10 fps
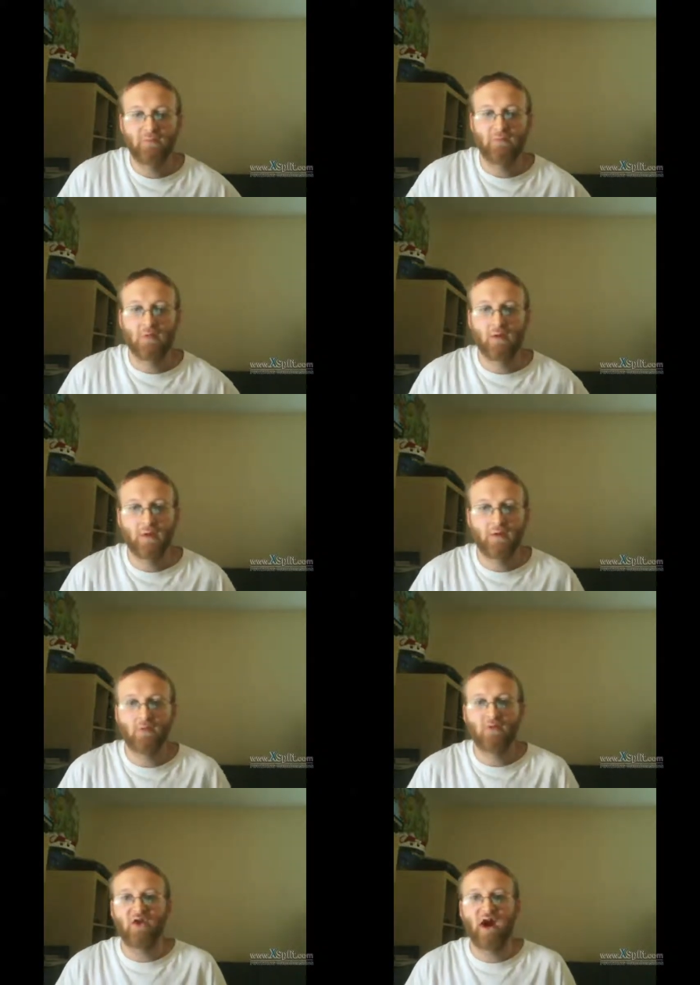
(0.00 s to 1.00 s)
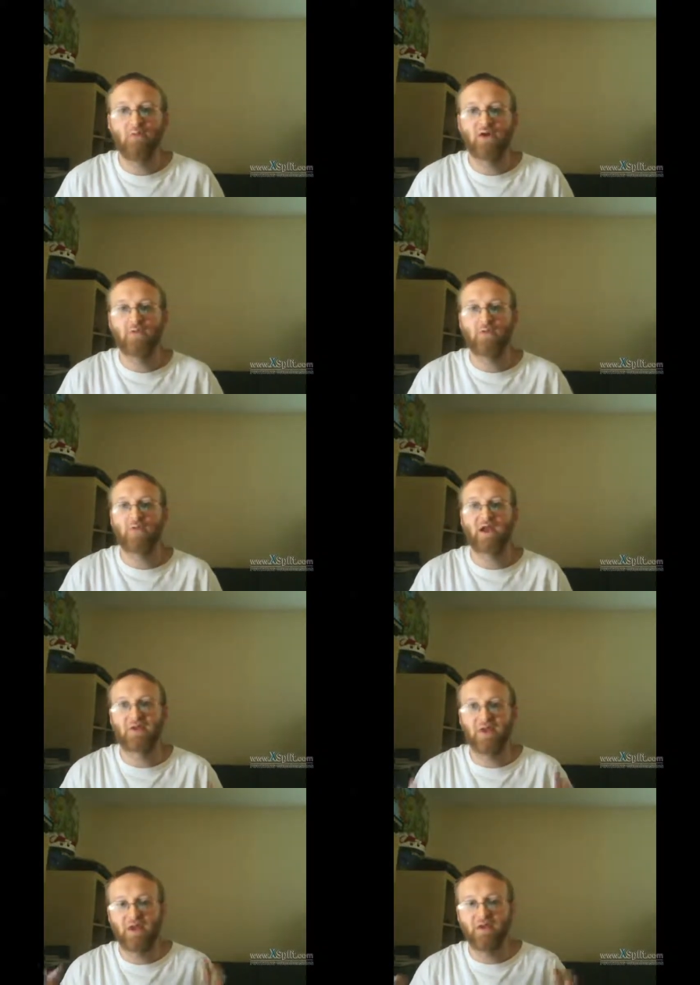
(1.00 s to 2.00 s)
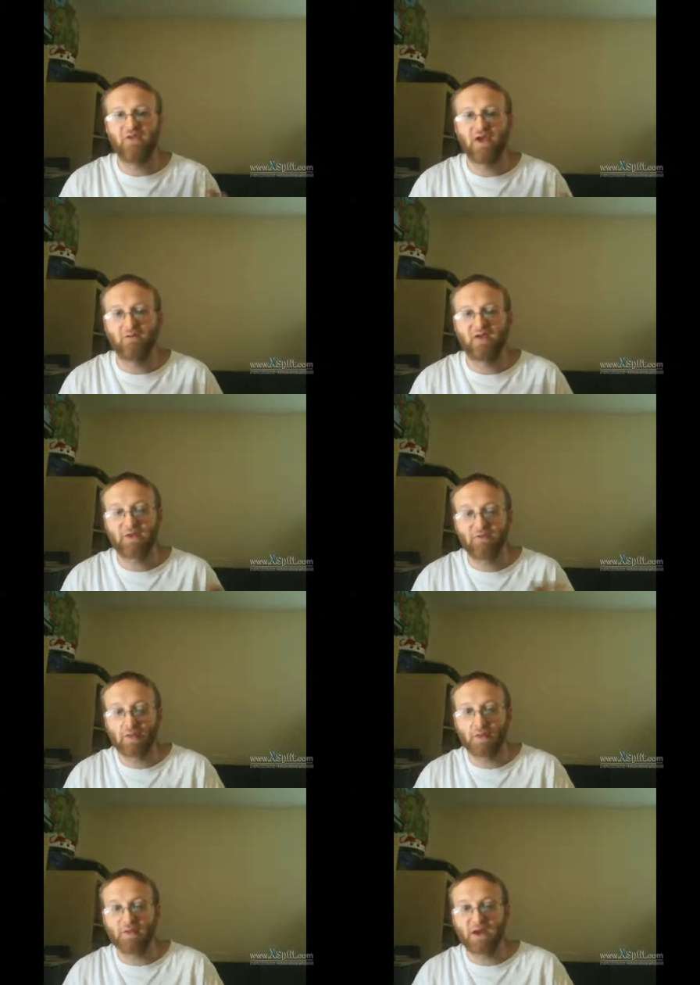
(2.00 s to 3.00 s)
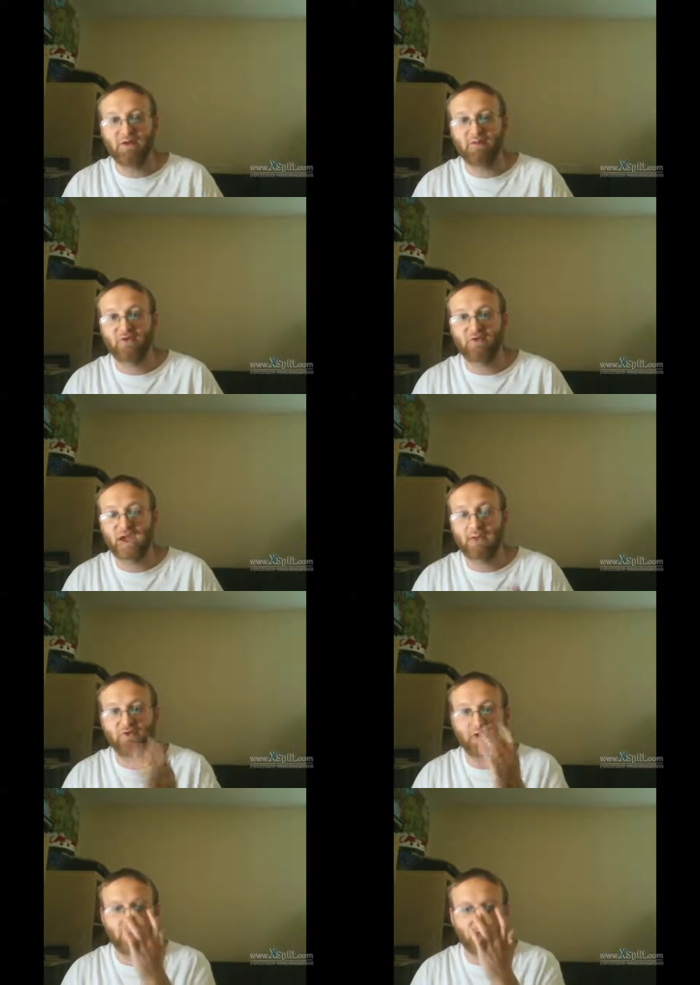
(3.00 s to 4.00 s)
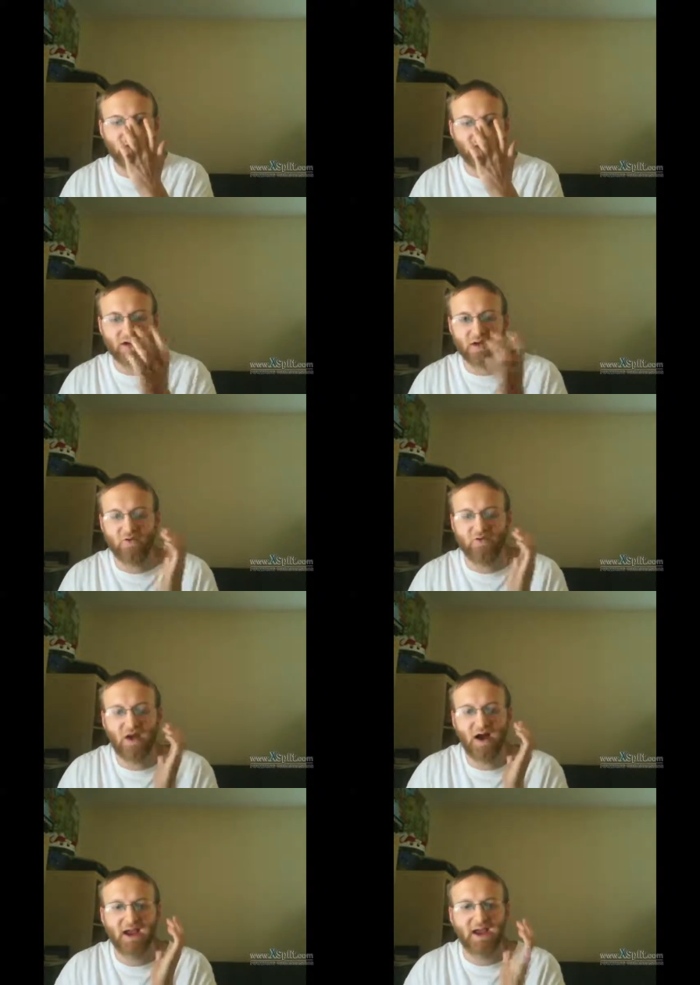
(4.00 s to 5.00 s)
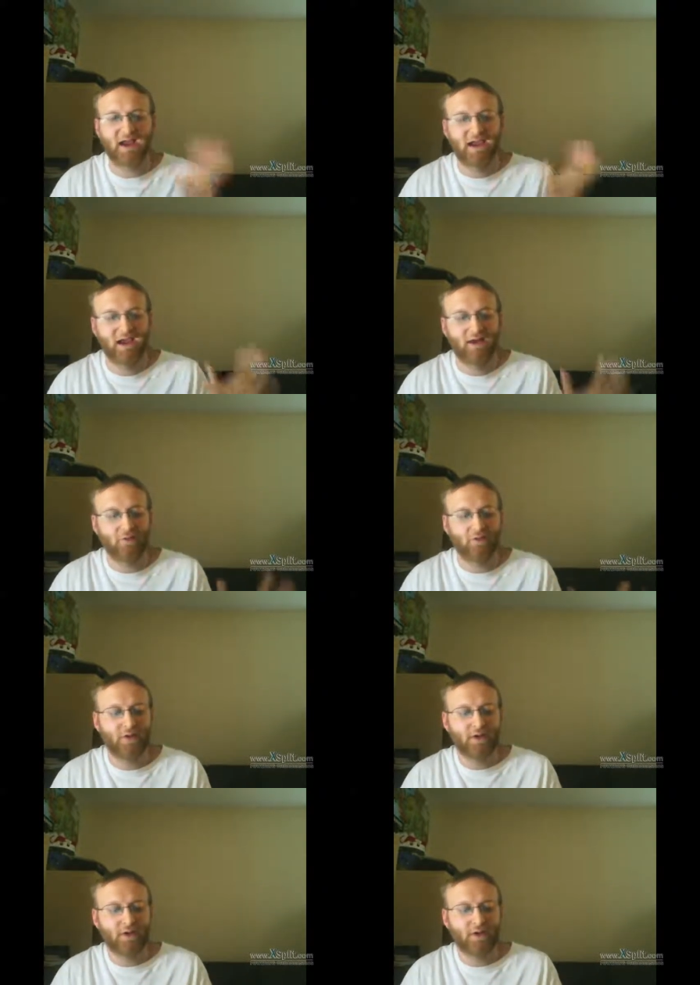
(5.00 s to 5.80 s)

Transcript: for like the hidden gems, like a TurboGrafx game shoved in there, because I can't count